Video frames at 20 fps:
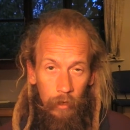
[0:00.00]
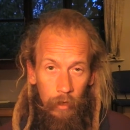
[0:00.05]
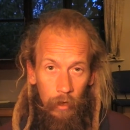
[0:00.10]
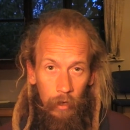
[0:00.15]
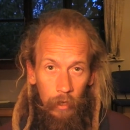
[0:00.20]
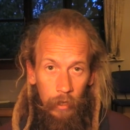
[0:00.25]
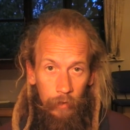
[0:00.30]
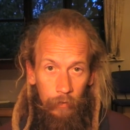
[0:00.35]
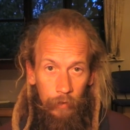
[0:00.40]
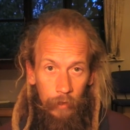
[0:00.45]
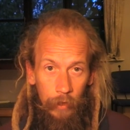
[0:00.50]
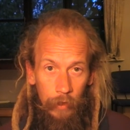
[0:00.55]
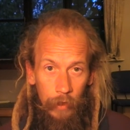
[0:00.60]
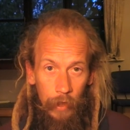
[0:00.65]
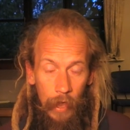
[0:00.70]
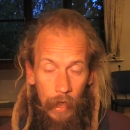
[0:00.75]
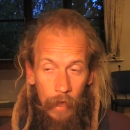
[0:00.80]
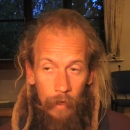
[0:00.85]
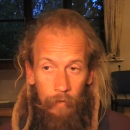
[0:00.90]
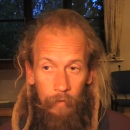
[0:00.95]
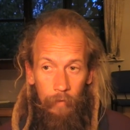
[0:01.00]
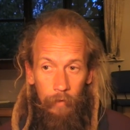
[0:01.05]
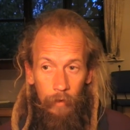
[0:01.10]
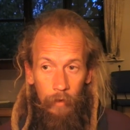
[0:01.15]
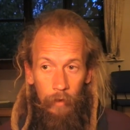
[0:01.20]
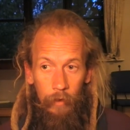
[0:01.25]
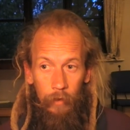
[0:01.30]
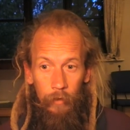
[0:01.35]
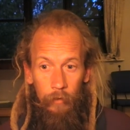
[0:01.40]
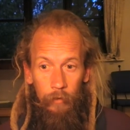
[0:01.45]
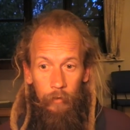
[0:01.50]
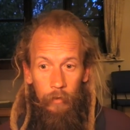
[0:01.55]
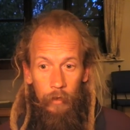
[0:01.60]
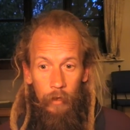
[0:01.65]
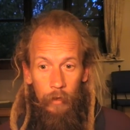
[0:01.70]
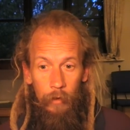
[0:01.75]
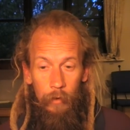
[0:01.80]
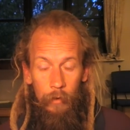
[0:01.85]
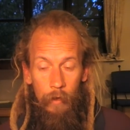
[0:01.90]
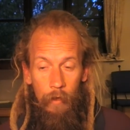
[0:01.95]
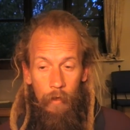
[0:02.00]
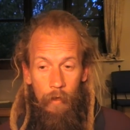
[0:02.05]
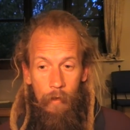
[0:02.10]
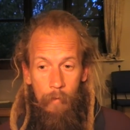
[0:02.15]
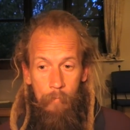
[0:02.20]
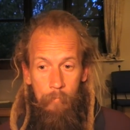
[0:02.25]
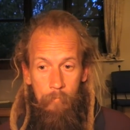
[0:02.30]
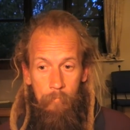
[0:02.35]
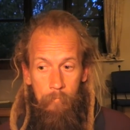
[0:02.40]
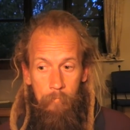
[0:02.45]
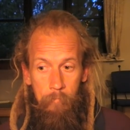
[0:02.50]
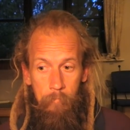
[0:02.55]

leave it at that. So,